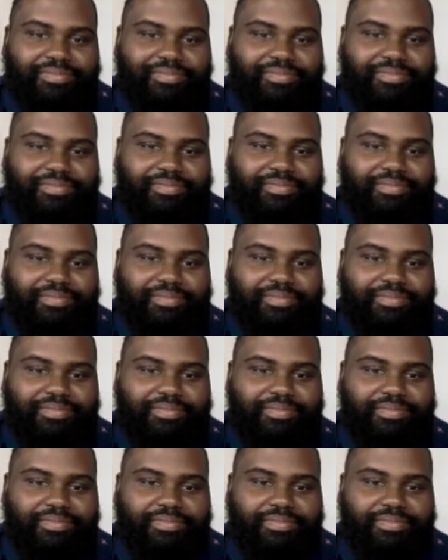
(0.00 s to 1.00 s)

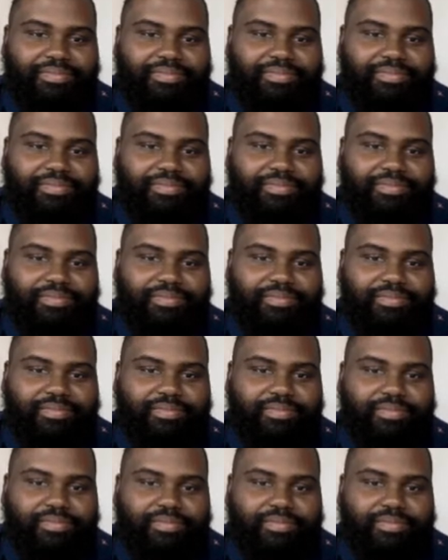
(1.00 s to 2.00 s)

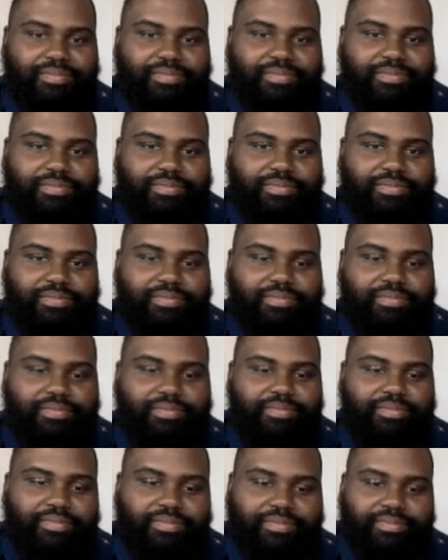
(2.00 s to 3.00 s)

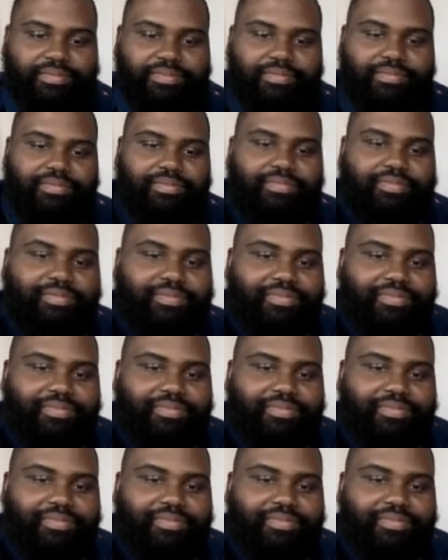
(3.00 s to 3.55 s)
[no speech]